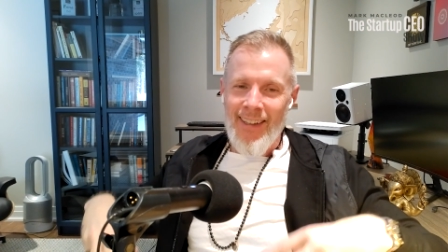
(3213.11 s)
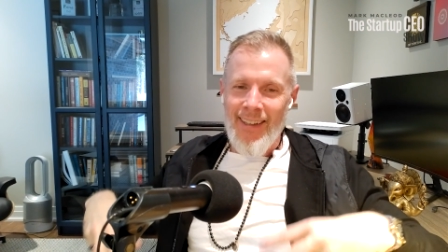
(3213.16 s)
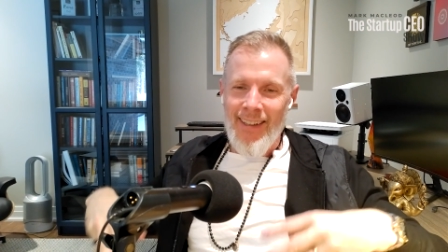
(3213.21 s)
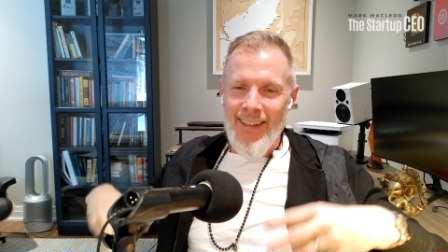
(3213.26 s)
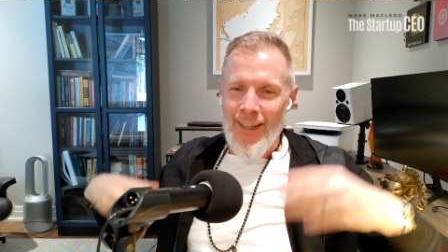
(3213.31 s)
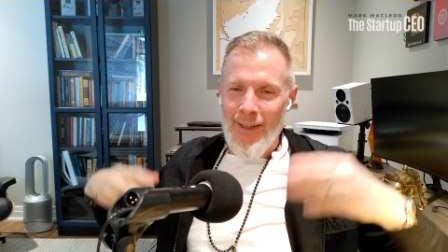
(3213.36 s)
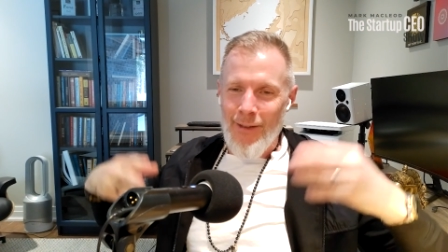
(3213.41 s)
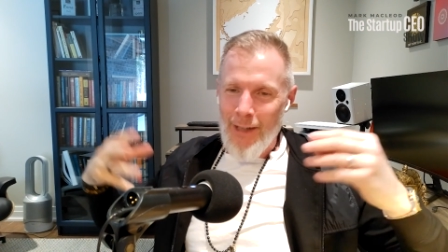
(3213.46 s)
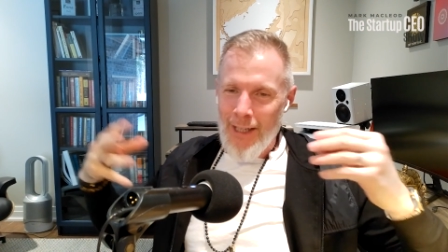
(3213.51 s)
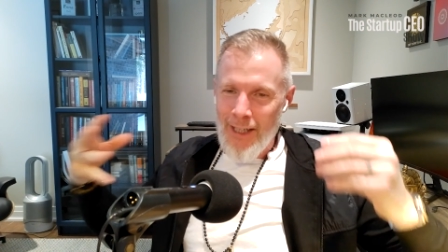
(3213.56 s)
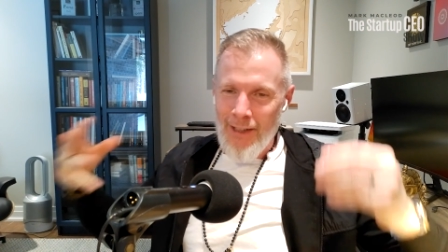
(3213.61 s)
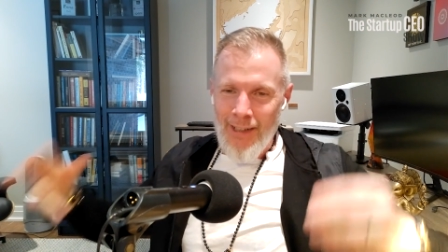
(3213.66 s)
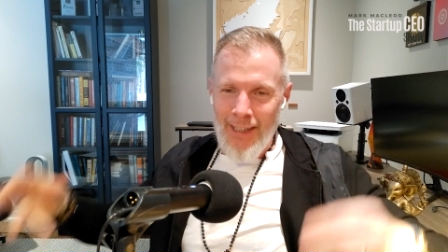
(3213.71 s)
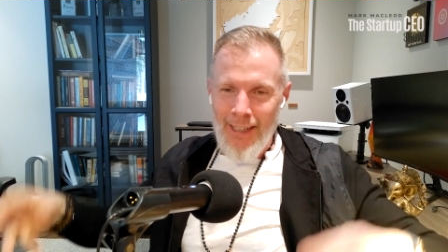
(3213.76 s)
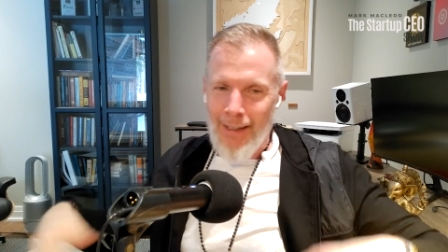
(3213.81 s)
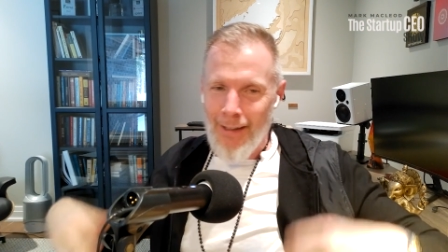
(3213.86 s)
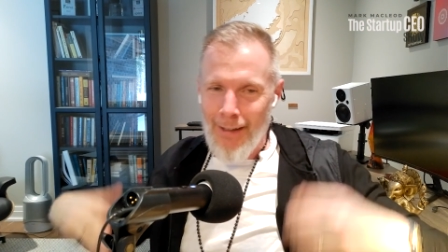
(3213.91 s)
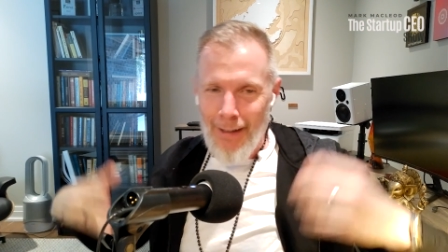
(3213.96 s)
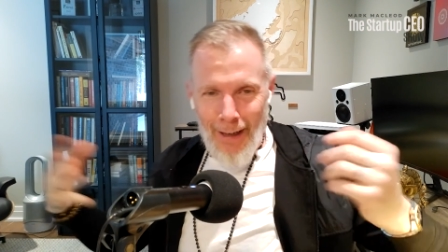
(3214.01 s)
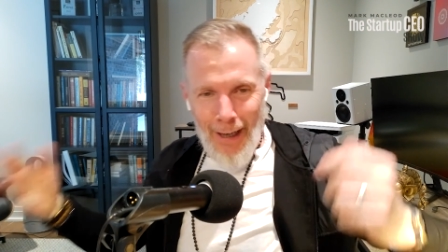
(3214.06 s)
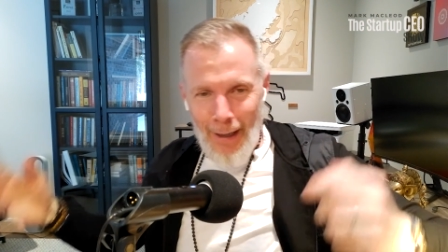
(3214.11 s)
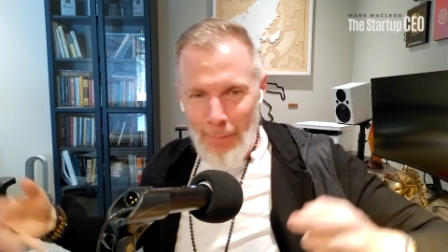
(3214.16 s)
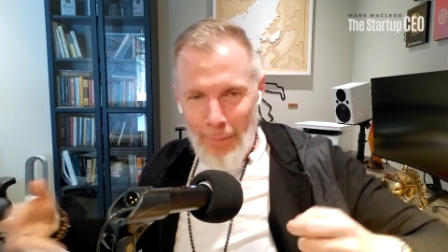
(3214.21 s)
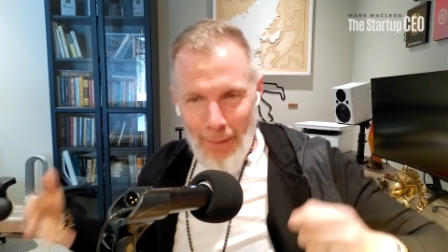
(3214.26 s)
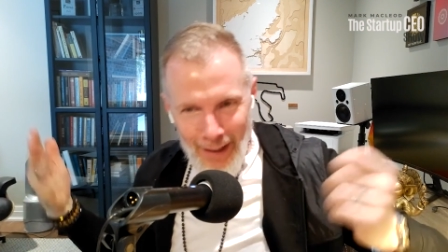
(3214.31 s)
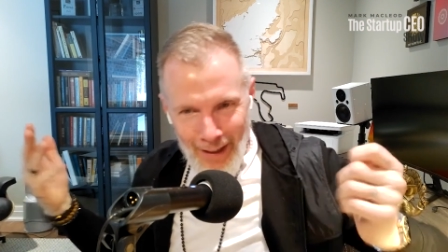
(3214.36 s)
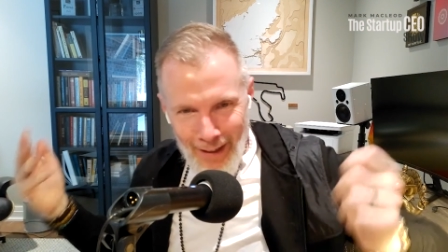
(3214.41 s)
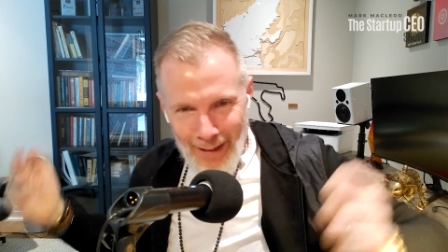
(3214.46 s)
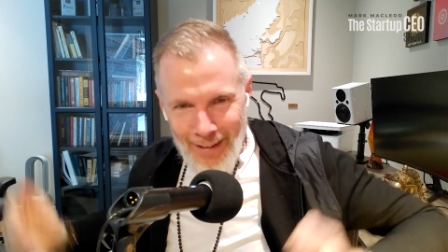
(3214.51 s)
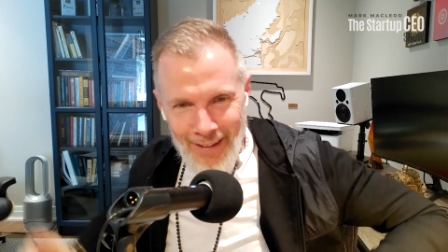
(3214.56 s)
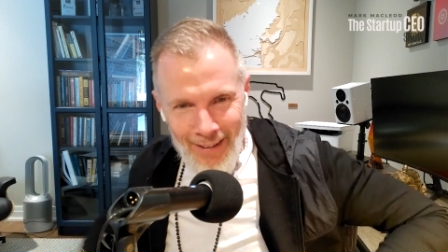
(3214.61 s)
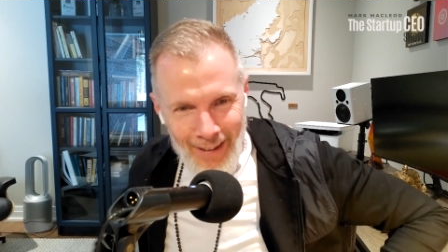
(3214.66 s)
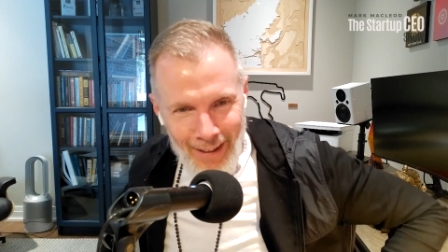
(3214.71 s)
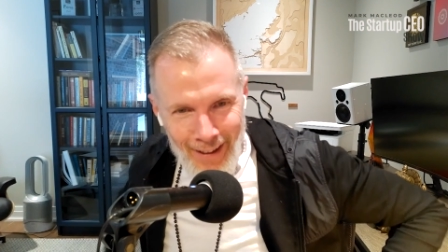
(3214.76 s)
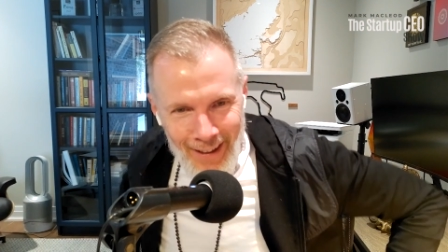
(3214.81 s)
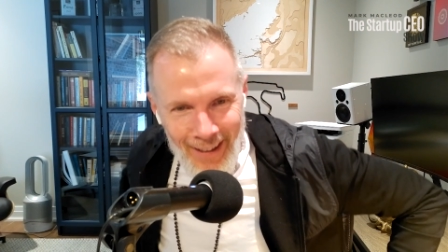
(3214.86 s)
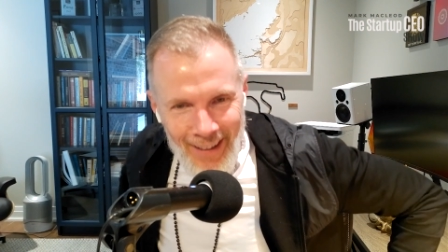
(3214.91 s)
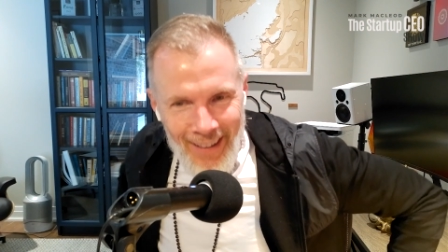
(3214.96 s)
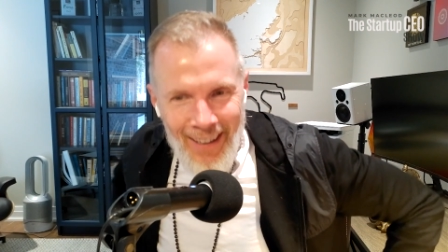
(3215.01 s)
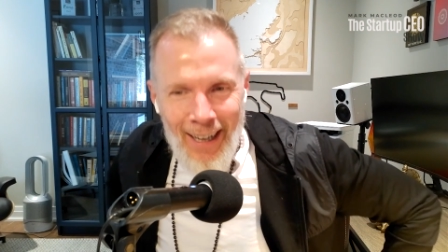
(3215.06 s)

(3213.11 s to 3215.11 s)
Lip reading: How do I create alignment? Like,